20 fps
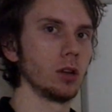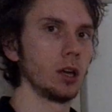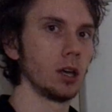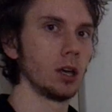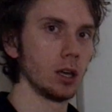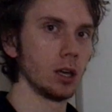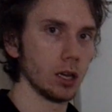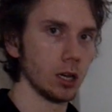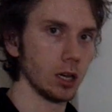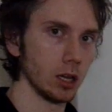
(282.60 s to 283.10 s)

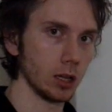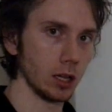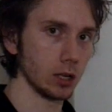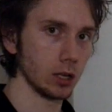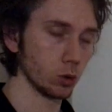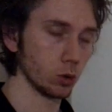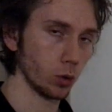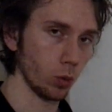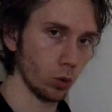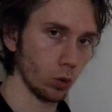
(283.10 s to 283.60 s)
That's only one
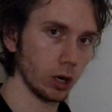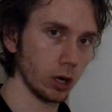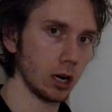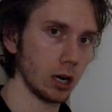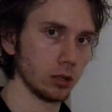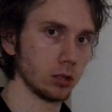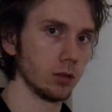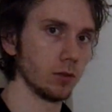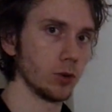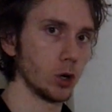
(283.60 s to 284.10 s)
cognitive
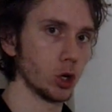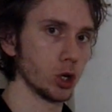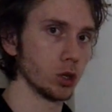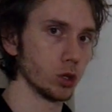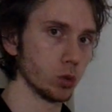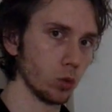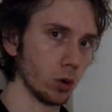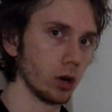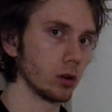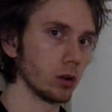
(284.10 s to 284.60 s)
function as well,
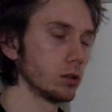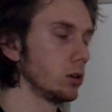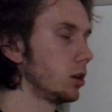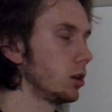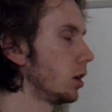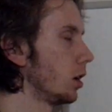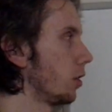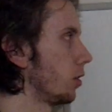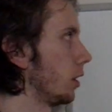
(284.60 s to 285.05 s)
thinking.